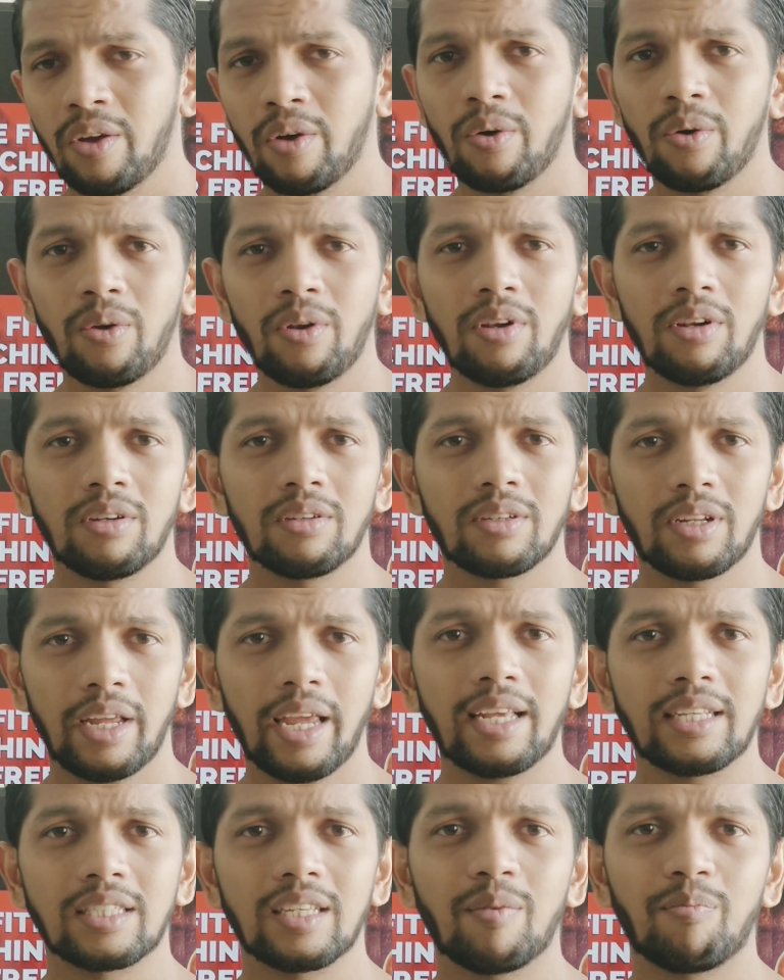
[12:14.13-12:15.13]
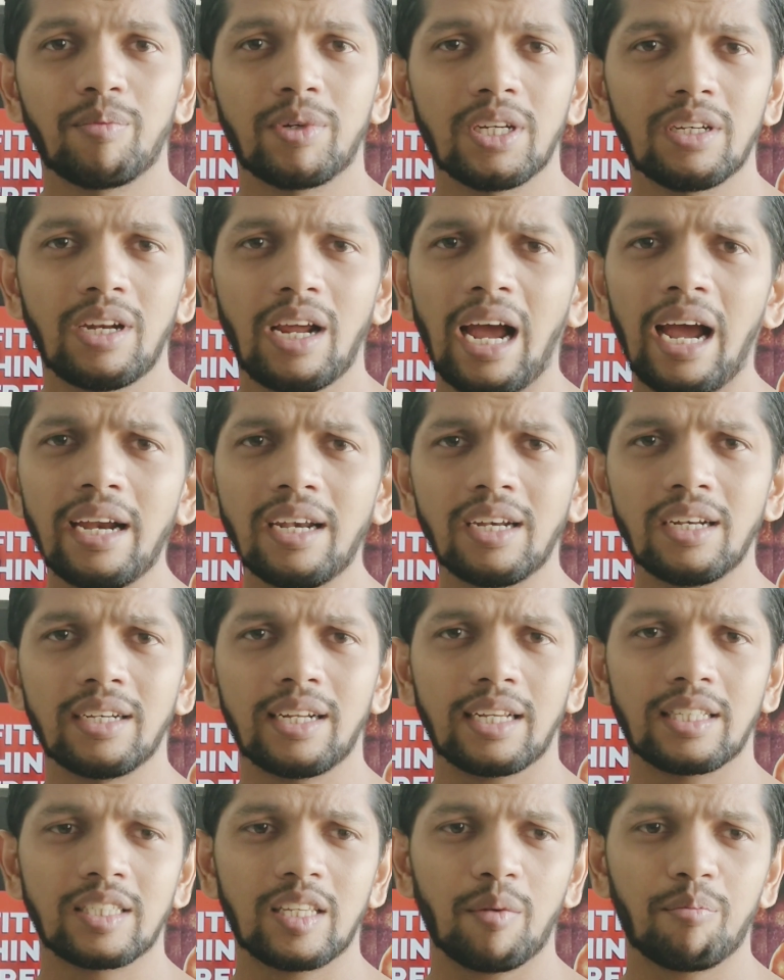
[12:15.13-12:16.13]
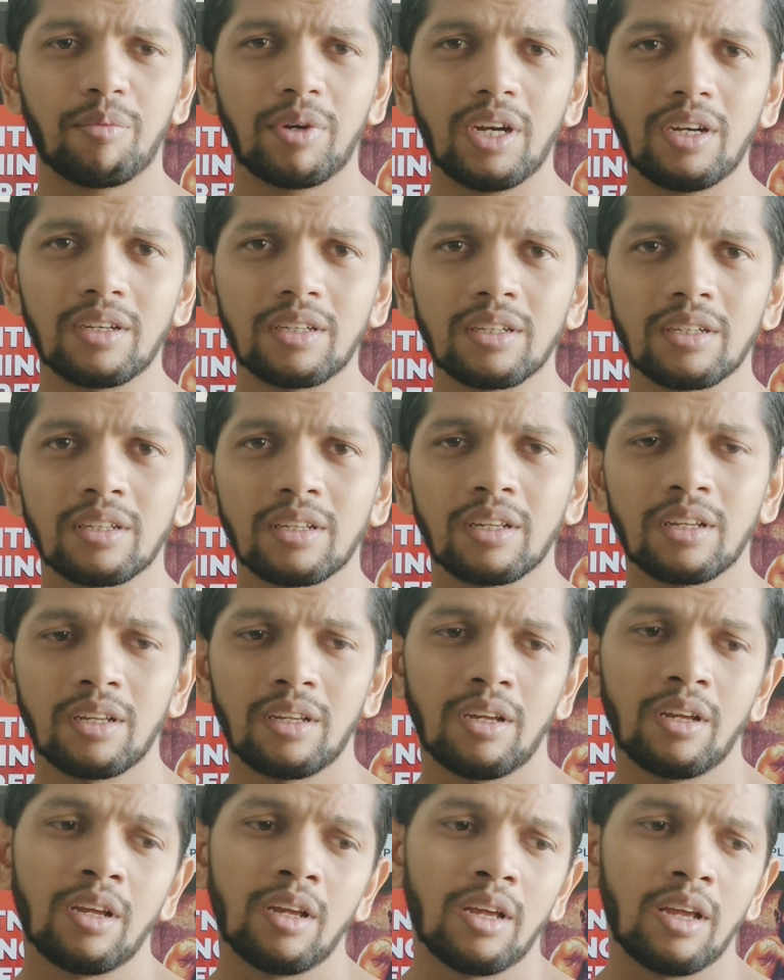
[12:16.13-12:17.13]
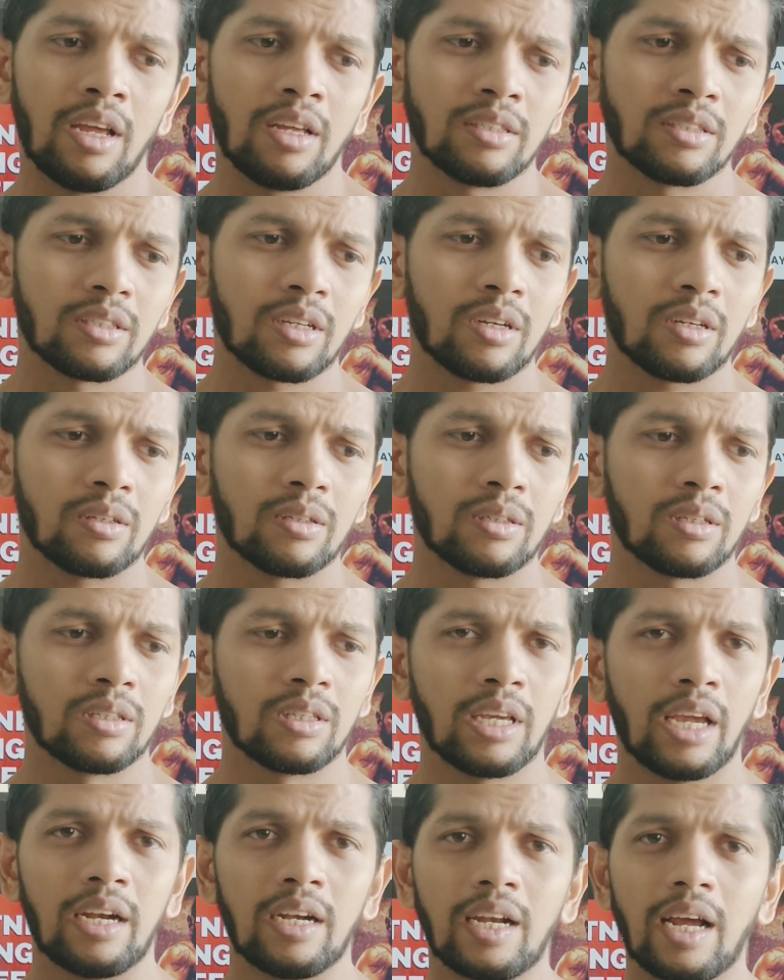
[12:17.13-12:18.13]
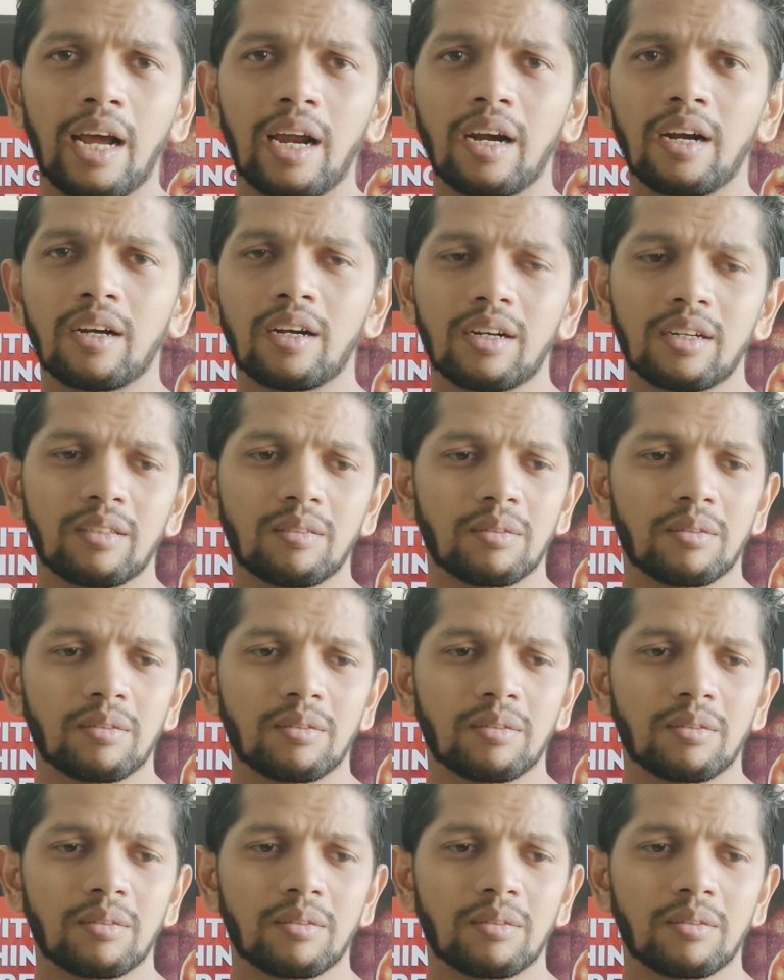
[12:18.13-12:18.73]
Will accept it. I didn't accept it. So the entire